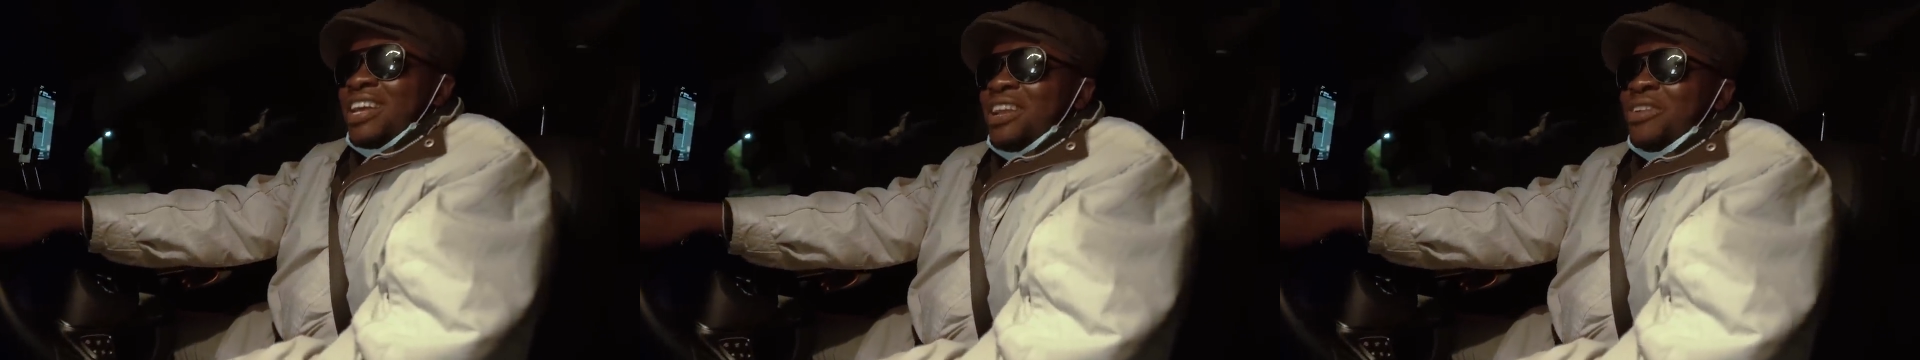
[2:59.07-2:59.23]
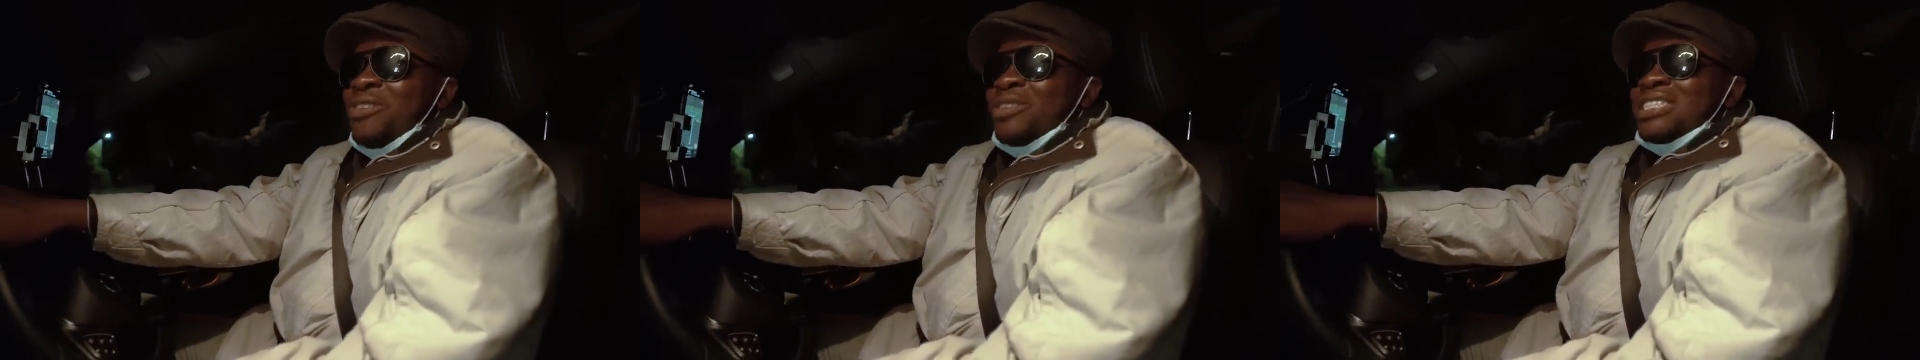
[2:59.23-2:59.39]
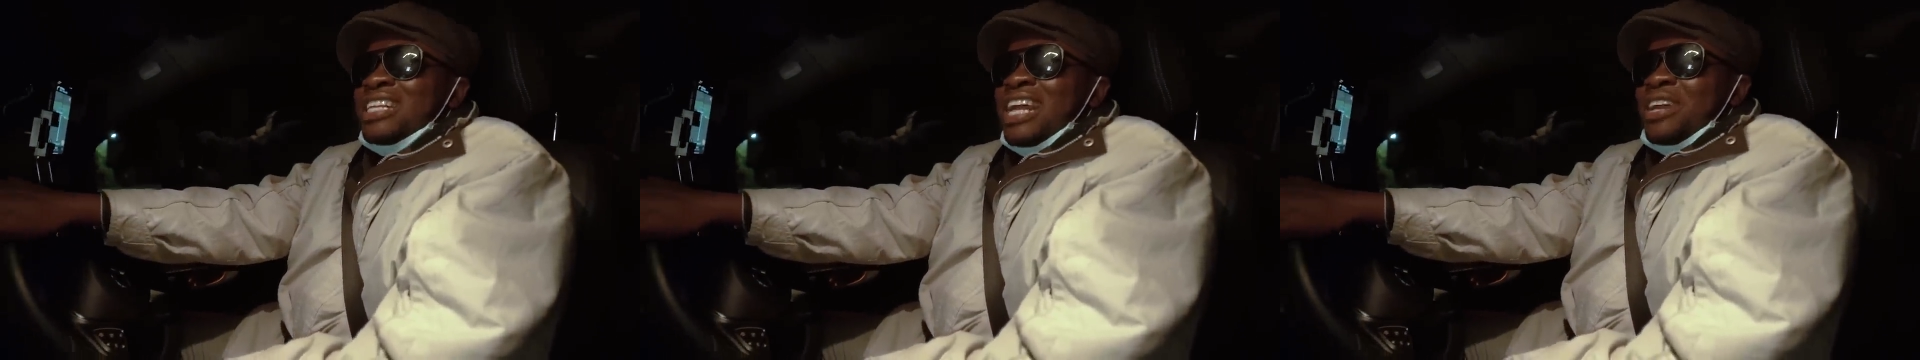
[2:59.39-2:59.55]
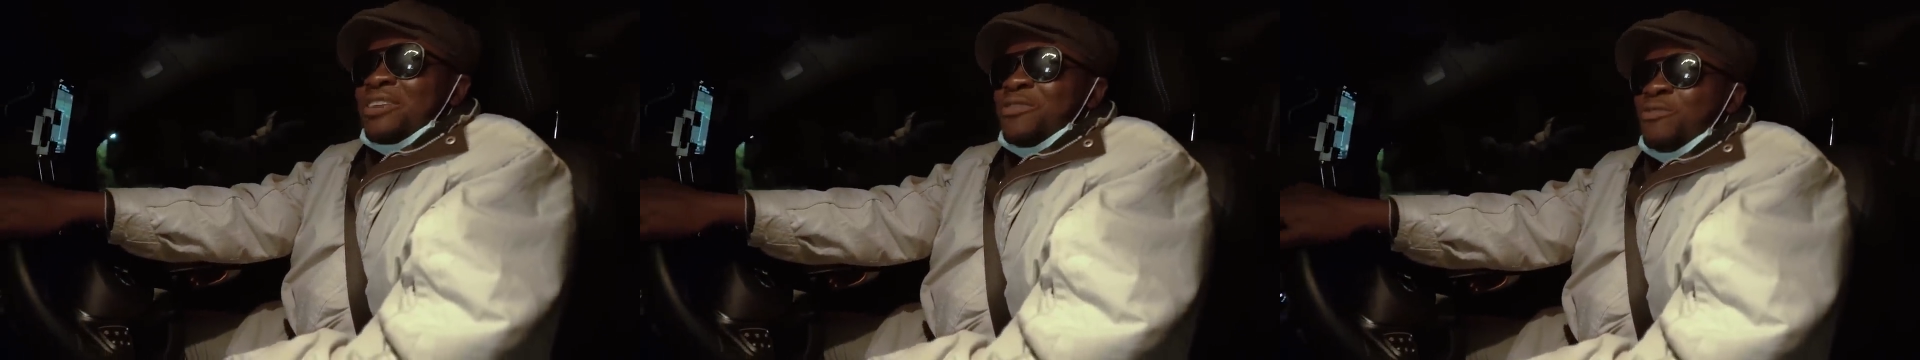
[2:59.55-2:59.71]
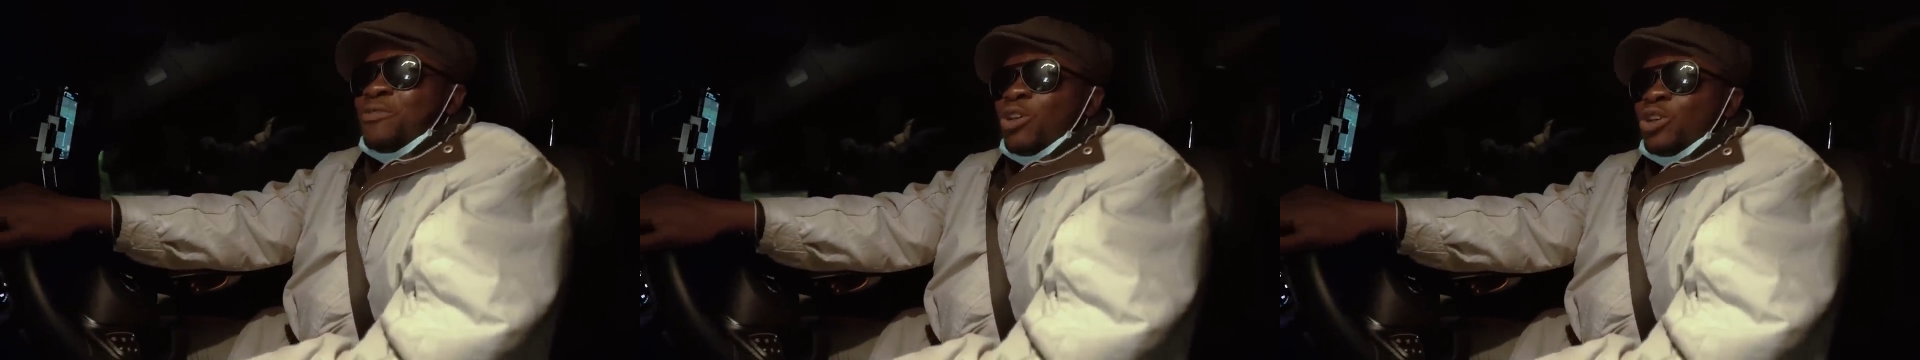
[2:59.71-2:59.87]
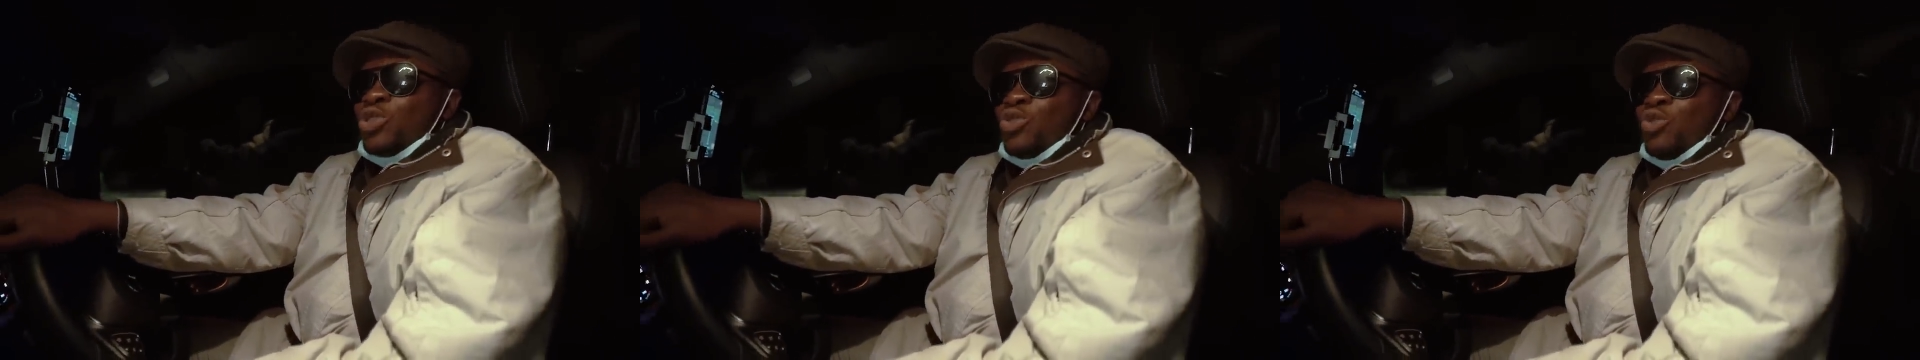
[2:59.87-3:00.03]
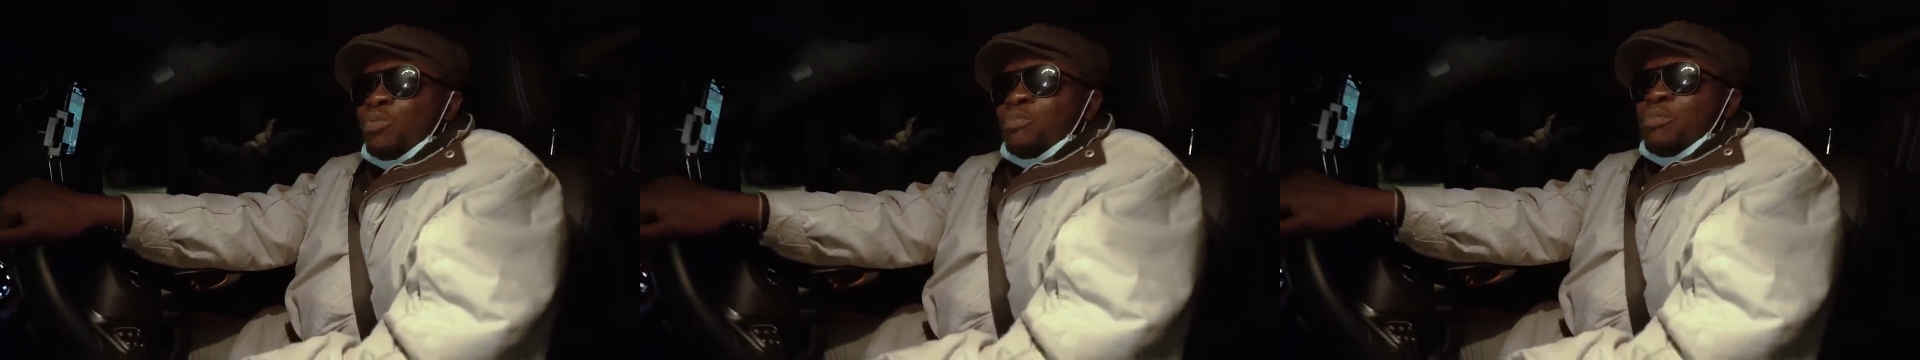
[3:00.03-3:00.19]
It looks like you've got two